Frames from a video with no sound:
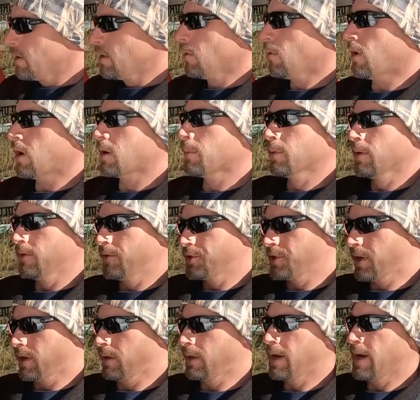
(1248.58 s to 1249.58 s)
waterproof
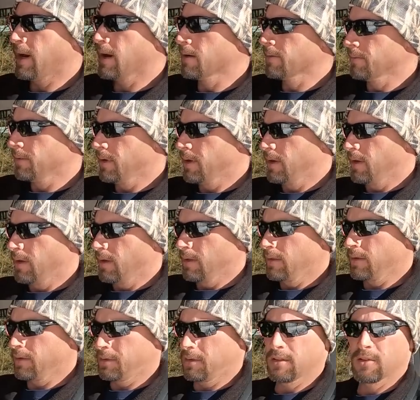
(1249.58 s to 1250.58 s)
shell layer.
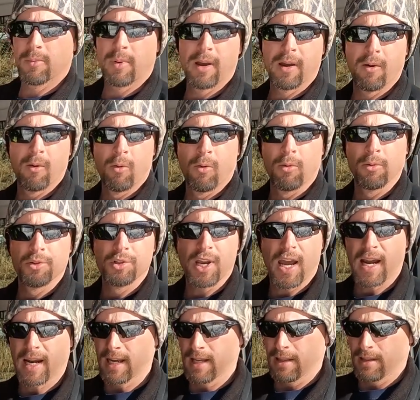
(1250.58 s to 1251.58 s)
This is my old
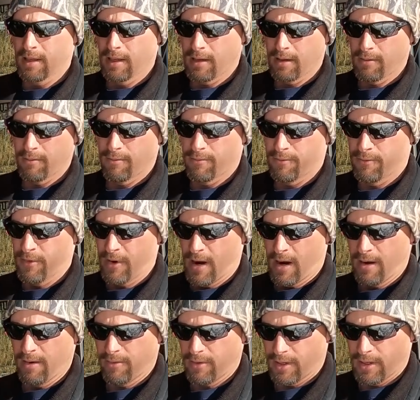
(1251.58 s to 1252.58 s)
jacket that a
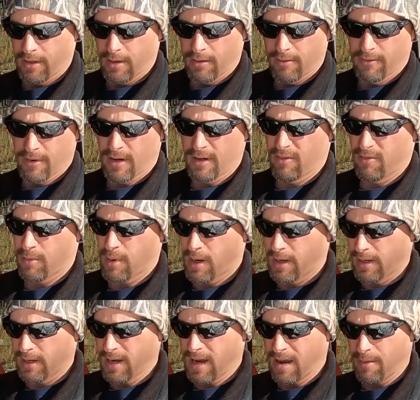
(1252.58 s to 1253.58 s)
very, very good friend of
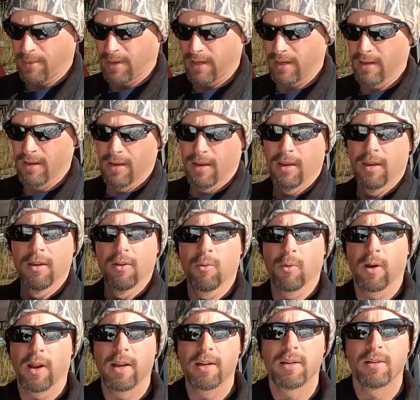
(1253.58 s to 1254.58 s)
mine got me
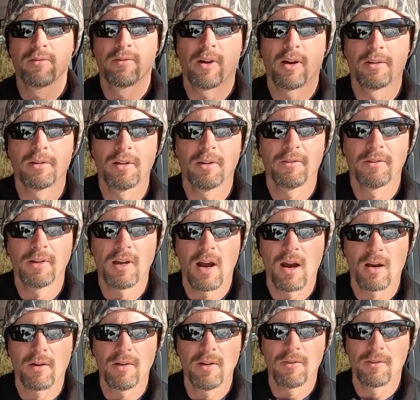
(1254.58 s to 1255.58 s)
when I did volunteer
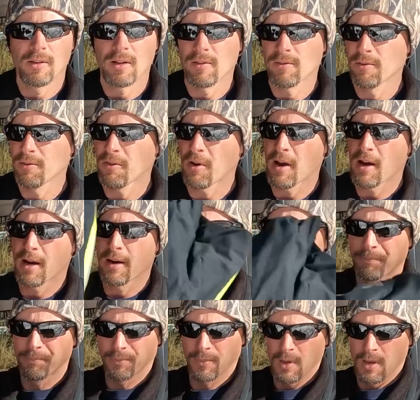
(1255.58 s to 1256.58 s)
photography for Love and Fire.
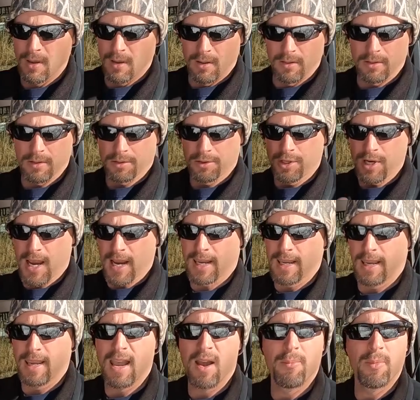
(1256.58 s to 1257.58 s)
This
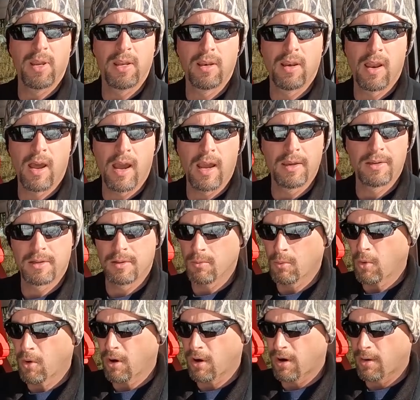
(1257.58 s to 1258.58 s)
jacket kept me nice and
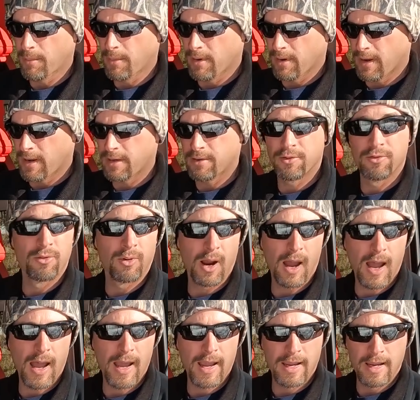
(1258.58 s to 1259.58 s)
warm and
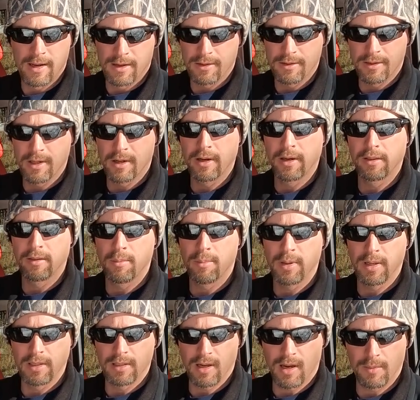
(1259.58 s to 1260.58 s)
dry during the
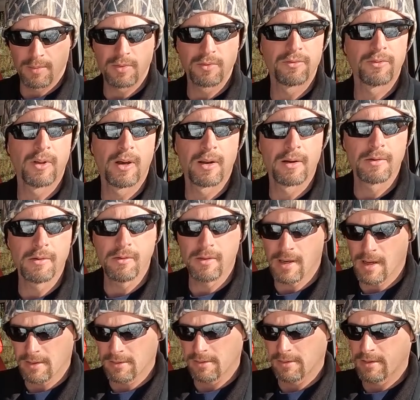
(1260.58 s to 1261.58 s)
big Thompson flood of
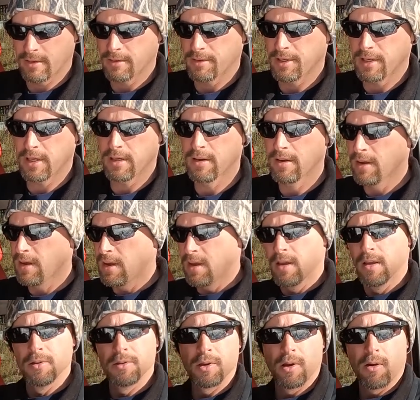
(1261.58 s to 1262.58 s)
2013.
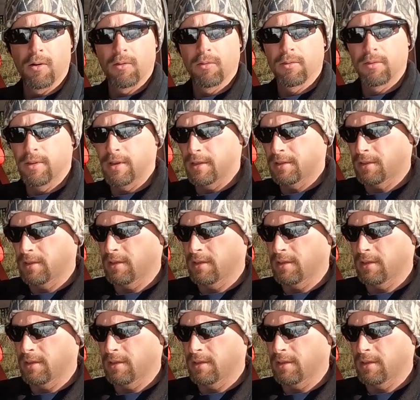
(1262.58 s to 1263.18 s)
So this